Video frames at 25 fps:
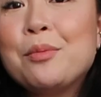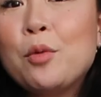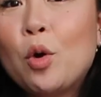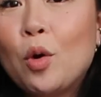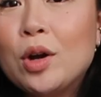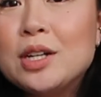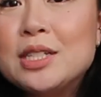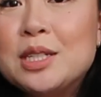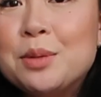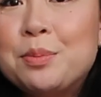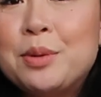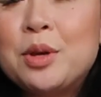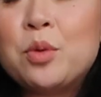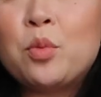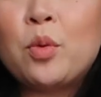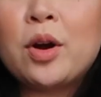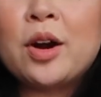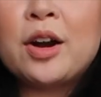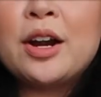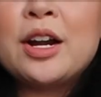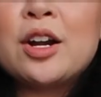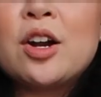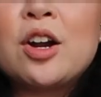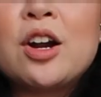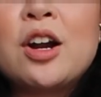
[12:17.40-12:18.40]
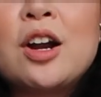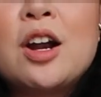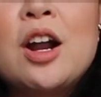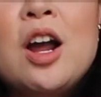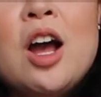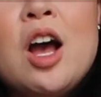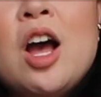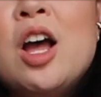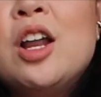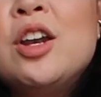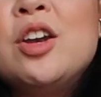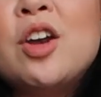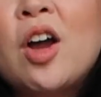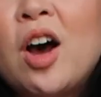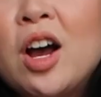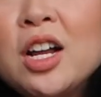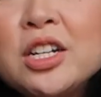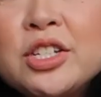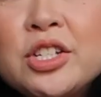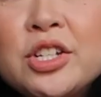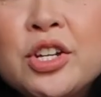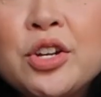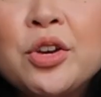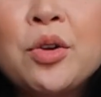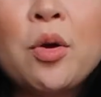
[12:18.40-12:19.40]
I'm going to be wearing her
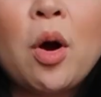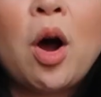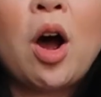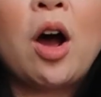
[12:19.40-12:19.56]
not too